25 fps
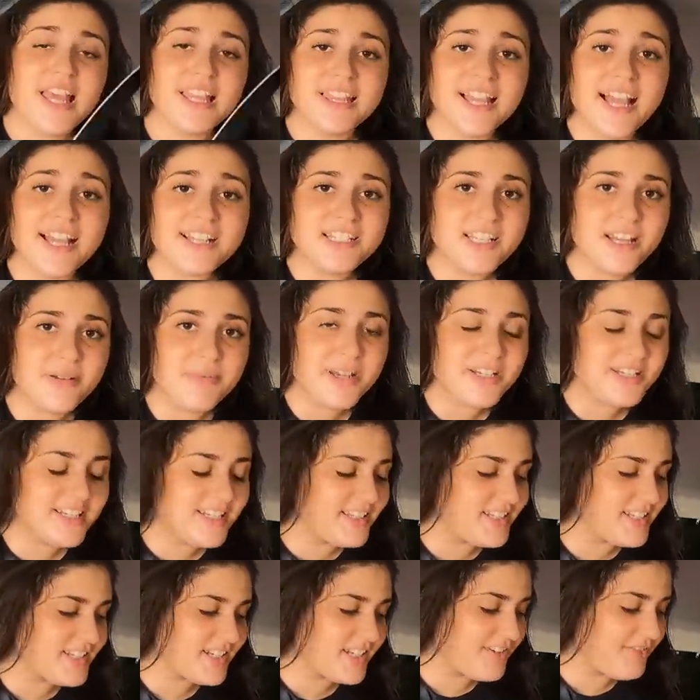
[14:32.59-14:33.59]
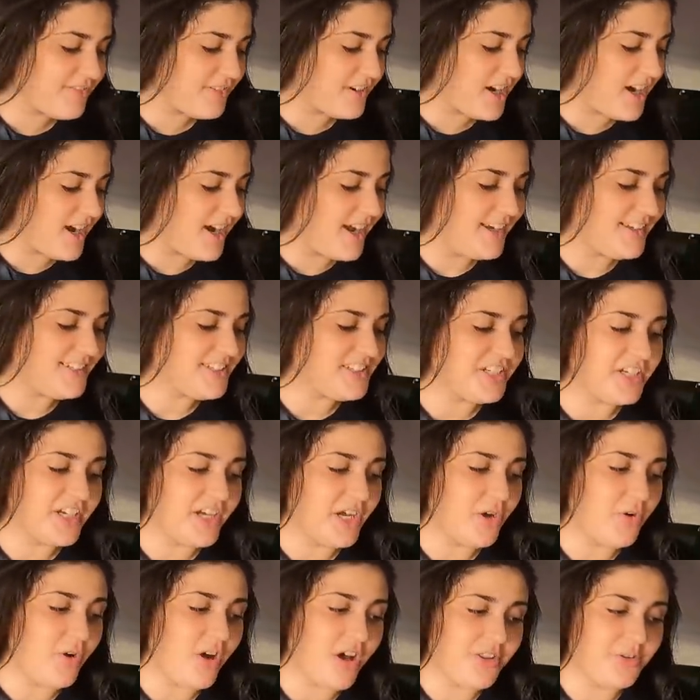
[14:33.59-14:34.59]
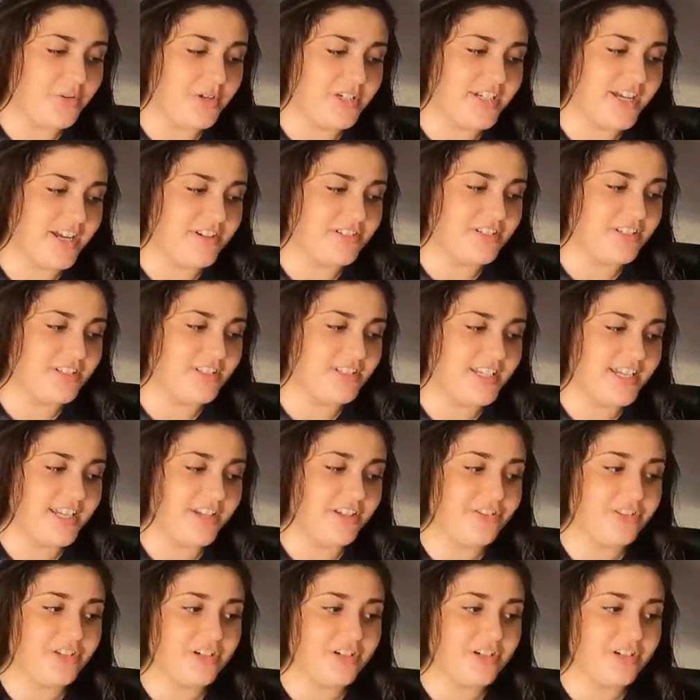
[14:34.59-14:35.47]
Last time I did this, I forgot to go all the way down to the tail.